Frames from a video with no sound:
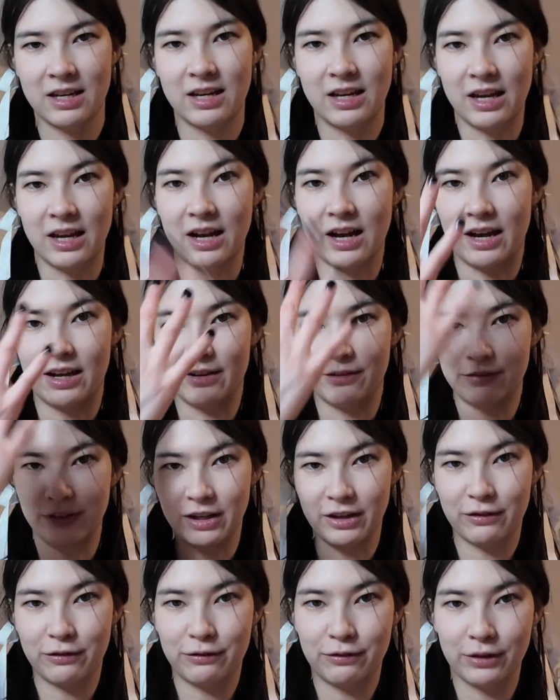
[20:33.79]
and kind of
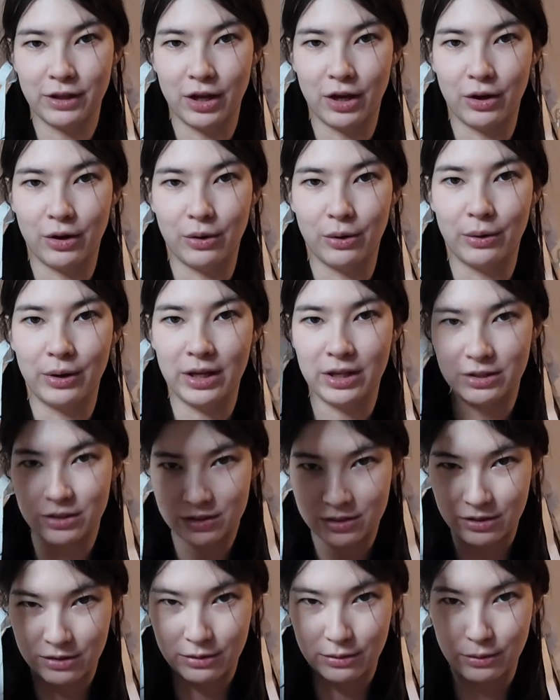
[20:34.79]
like flow
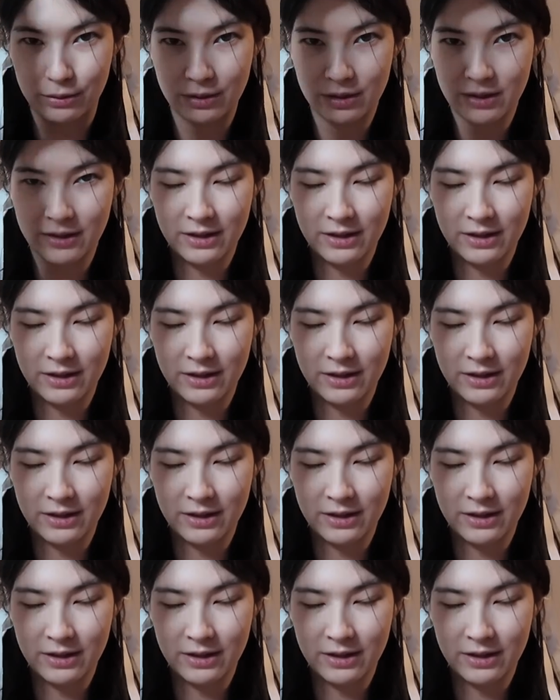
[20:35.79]
into